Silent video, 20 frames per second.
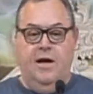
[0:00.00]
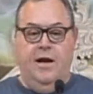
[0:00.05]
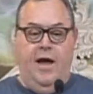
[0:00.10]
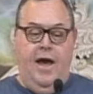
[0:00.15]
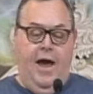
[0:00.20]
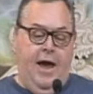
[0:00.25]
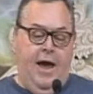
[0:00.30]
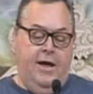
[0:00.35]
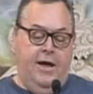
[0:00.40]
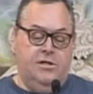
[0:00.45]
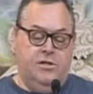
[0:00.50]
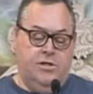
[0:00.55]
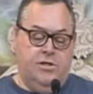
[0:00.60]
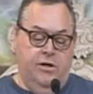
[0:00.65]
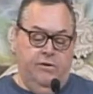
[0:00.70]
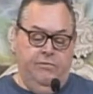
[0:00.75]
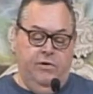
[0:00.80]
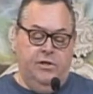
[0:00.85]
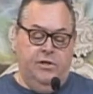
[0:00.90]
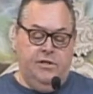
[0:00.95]
asked
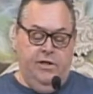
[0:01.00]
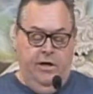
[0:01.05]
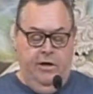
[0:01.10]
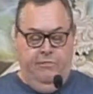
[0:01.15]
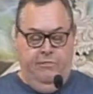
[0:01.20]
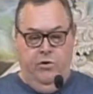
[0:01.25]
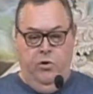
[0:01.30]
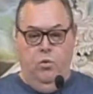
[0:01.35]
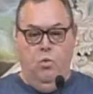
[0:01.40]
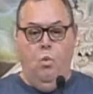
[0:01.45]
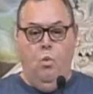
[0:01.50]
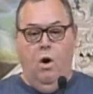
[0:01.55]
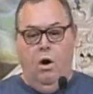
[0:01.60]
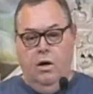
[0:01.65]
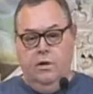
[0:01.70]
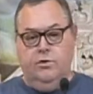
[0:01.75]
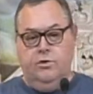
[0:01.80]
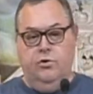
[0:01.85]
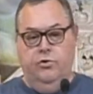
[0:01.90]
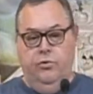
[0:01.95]
of us if you
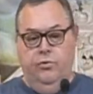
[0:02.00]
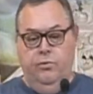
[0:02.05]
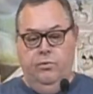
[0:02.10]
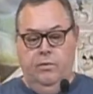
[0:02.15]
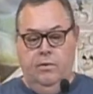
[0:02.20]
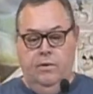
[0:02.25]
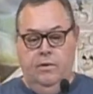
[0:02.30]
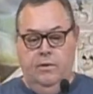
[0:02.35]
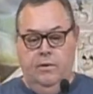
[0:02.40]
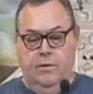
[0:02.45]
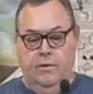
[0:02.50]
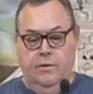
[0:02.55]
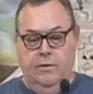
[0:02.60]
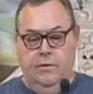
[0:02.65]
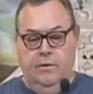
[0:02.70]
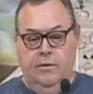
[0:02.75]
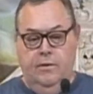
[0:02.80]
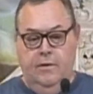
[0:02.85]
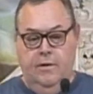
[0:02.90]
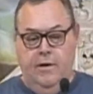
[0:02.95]
want to
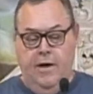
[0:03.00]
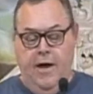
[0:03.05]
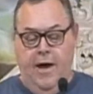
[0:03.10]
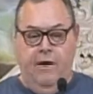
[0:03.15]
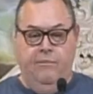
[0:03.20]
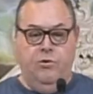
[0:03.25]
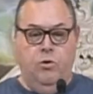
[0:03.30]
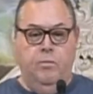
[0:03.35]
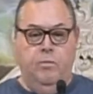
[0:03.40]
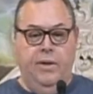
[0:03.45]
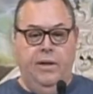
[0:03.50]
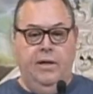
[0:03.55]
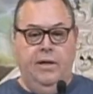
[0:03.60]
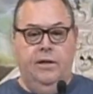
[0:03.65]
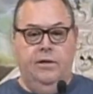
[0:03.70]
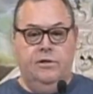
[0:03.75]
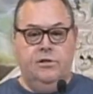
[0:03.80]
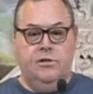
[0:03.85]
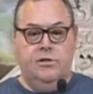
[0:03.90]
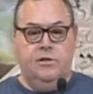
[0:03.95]
have
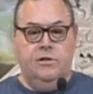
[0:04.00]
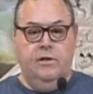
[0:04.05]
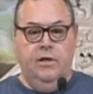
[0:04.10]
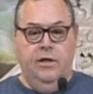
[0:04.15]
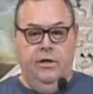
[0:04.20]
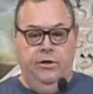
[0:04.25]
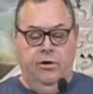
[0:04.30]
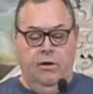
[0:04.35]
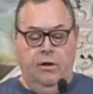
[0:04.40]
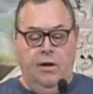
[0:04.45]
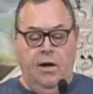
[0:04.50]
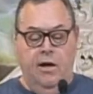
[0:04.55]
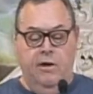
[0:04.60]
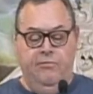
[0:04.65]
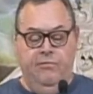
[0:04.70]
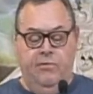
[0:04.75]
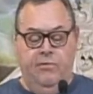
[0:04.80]
obedience in your life.